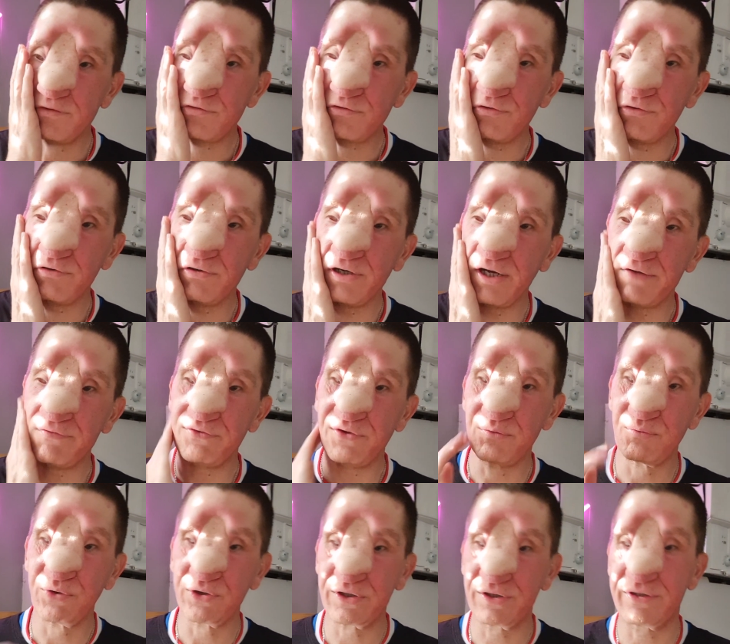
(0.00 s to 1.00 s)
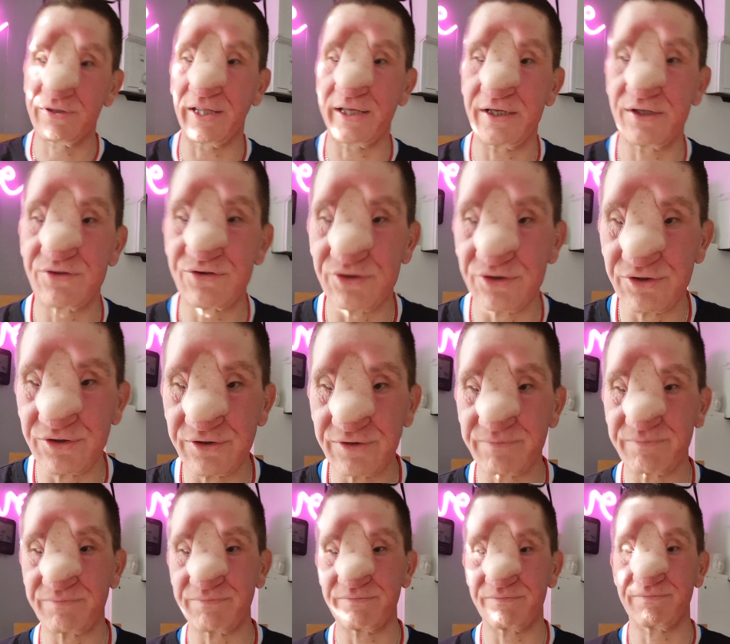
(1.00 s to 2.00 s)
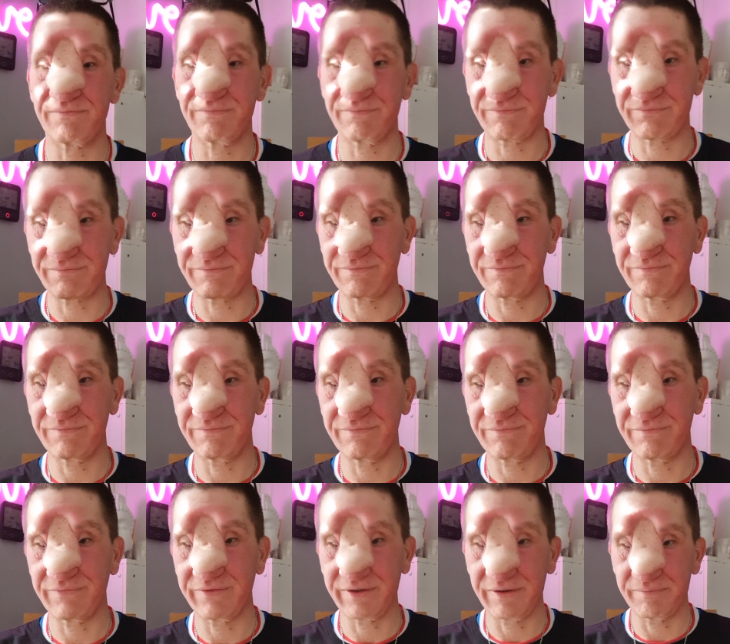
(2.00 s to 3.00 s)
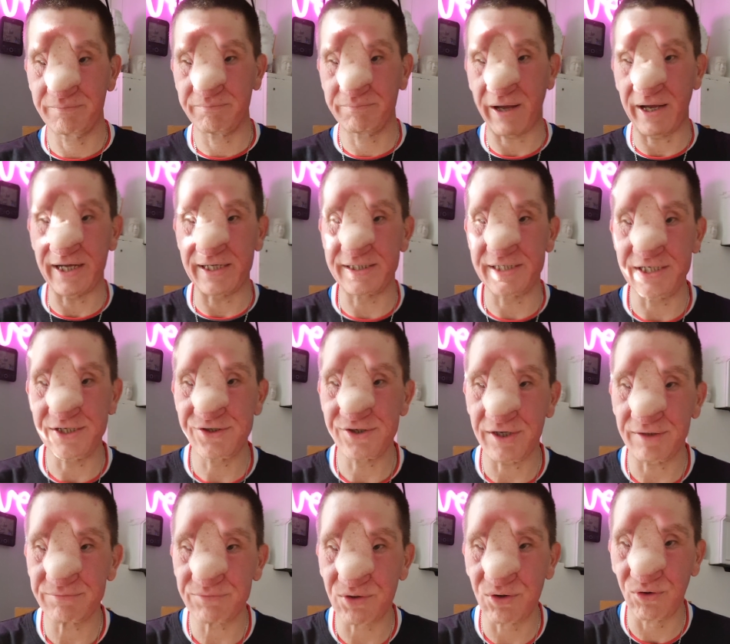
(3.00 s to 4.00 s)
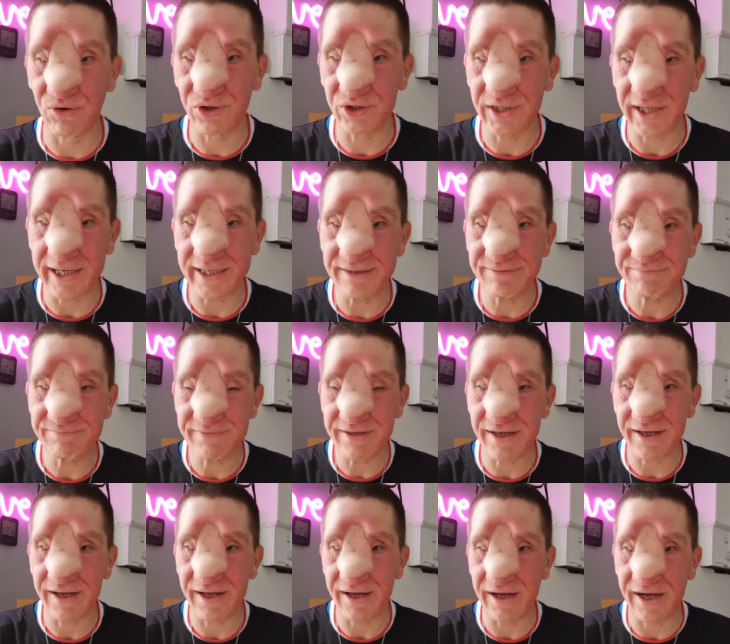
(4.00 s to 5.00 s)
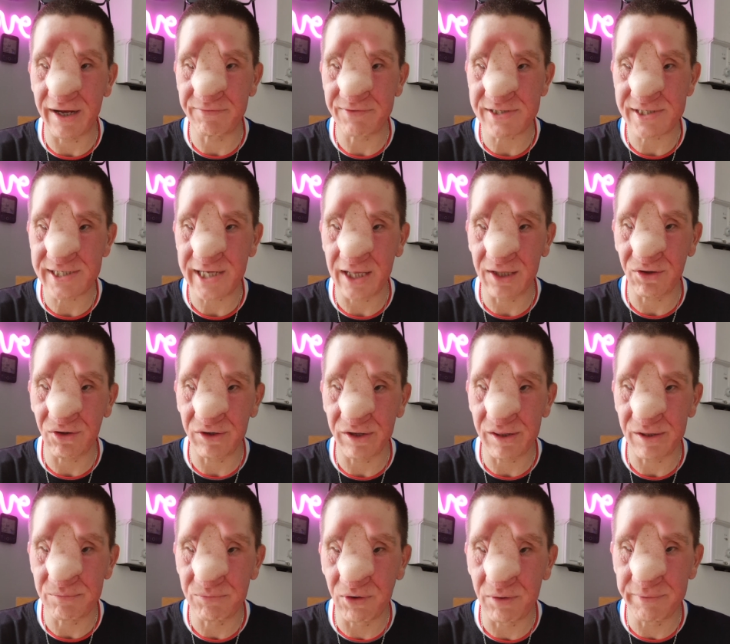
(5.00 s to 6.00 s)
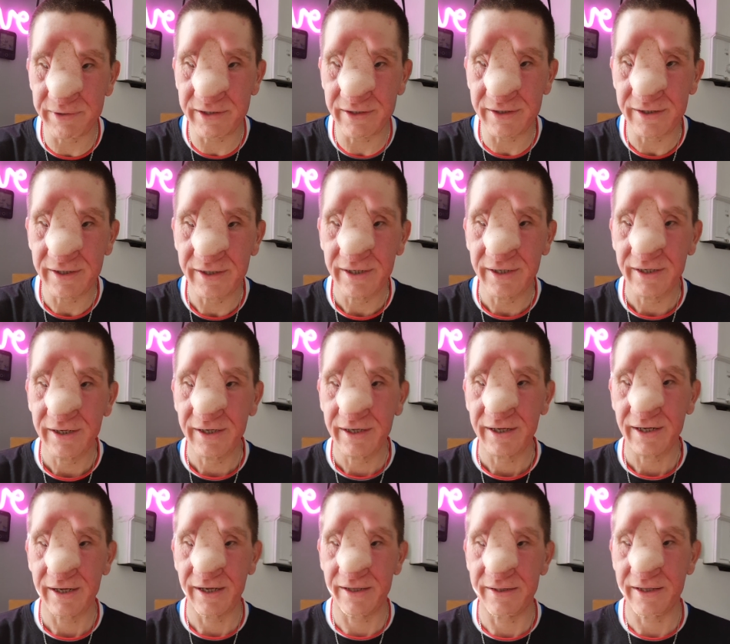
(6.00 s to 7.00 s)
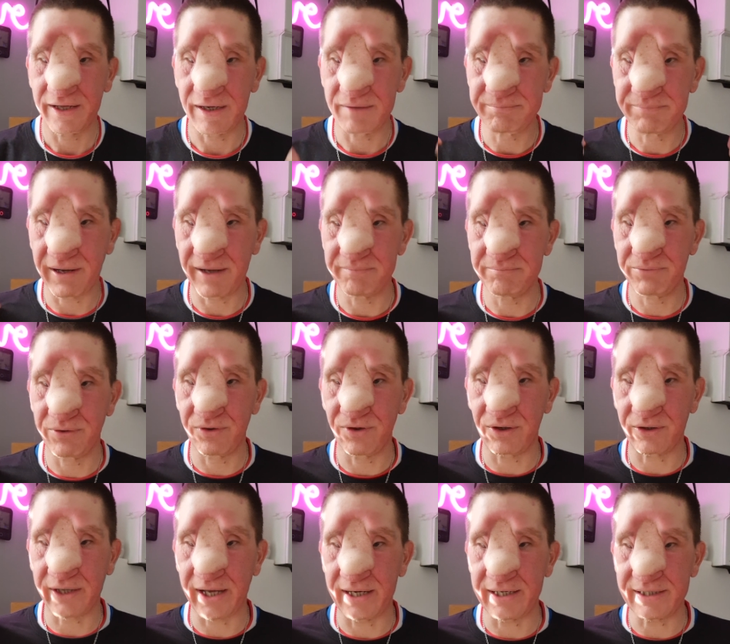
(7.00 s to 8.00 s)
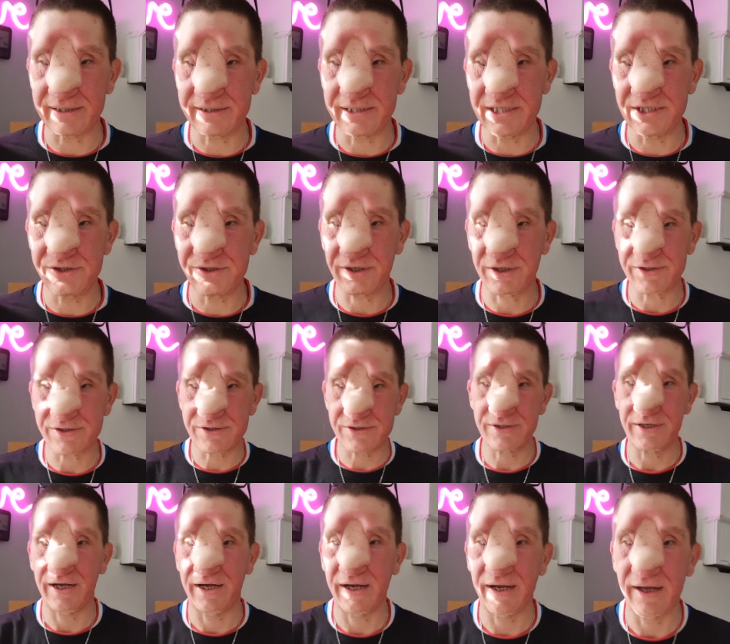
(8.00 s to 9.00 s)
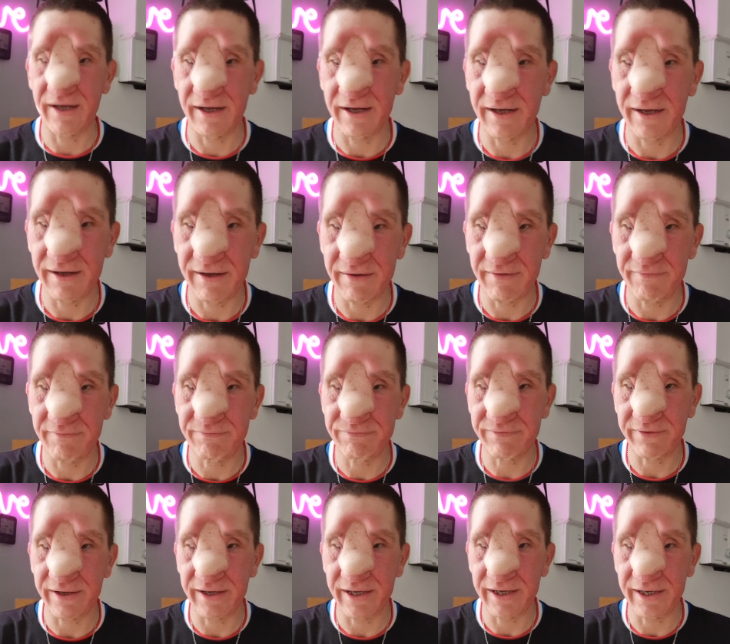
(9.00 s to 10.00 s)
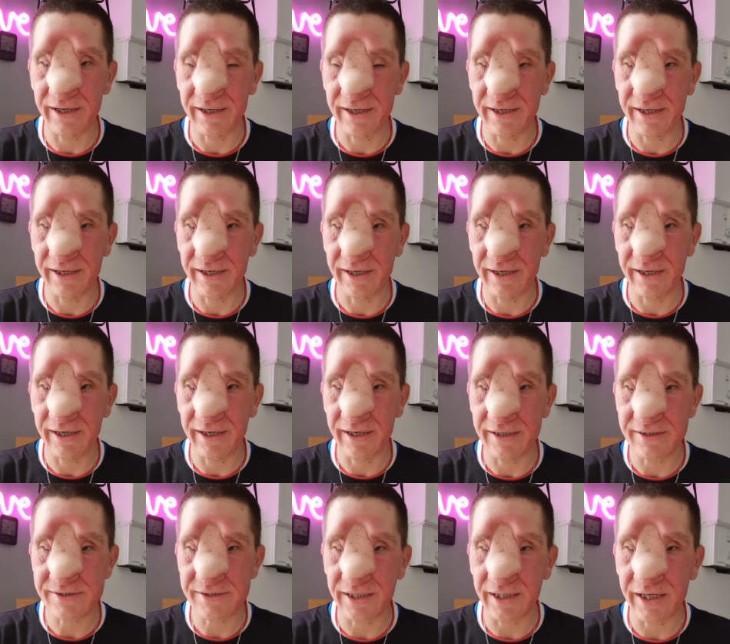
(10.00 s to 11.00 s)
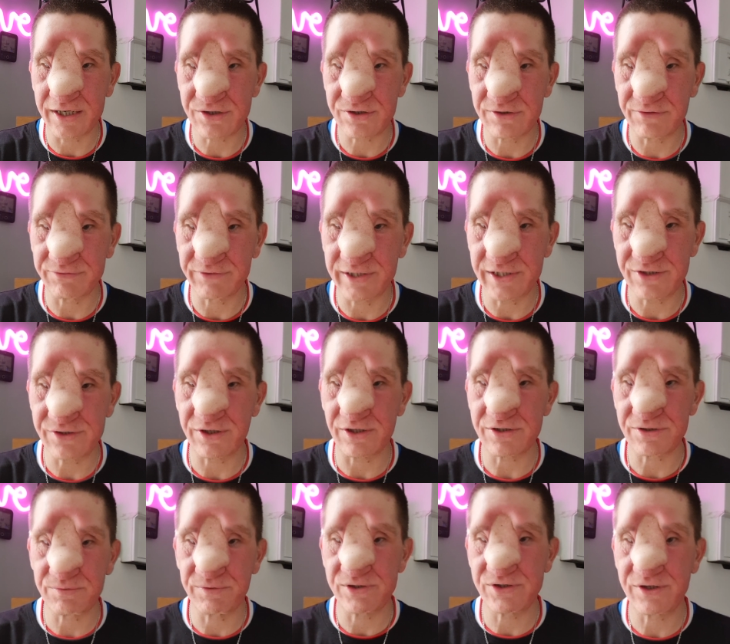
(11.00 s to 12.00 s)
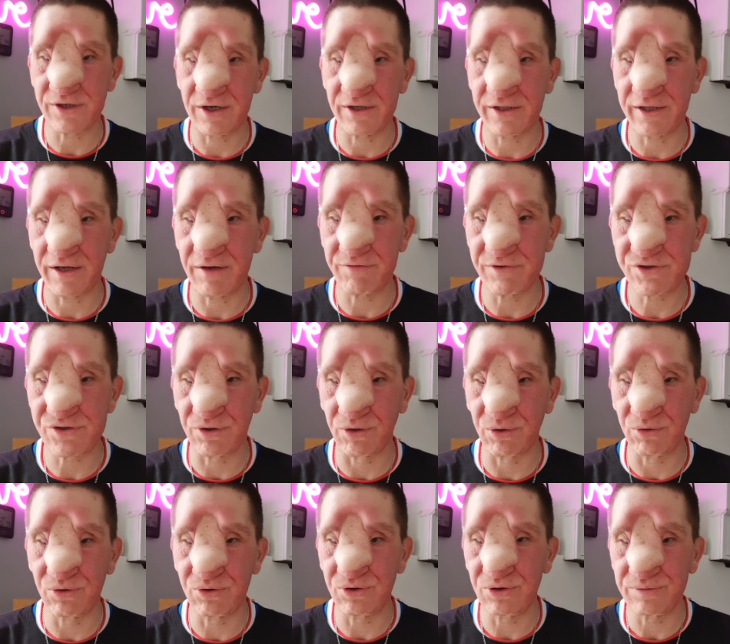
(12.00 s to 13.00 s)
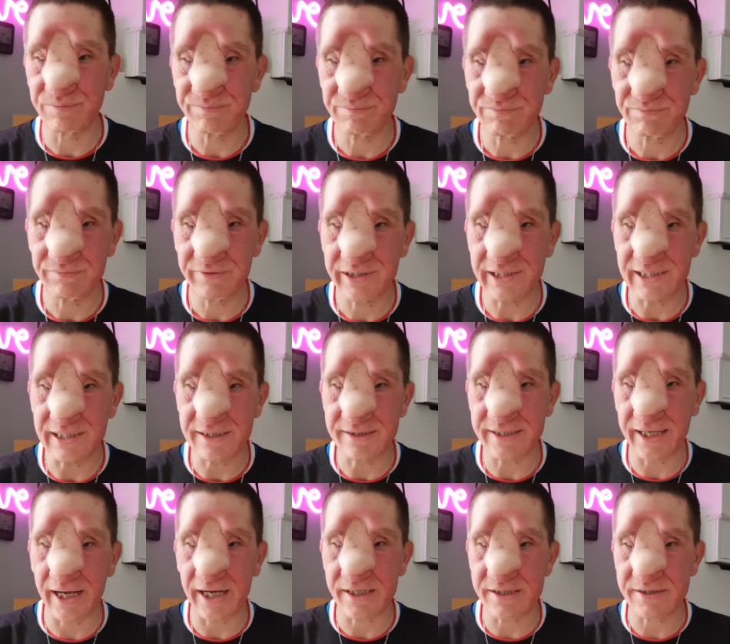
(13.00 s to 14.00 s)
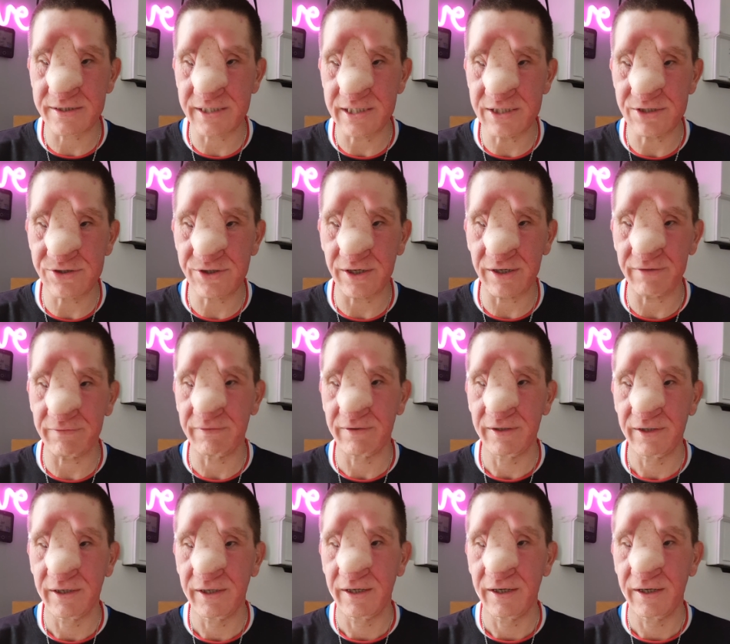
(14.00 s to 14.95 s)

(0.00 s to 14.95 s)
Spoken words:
So if you would like to buy a t-shirt, go online. I have a sale on at the moment. They are Bamboo Organic t-shirts. I have a selection of t-shirts which are the original logo, the text t-shirt,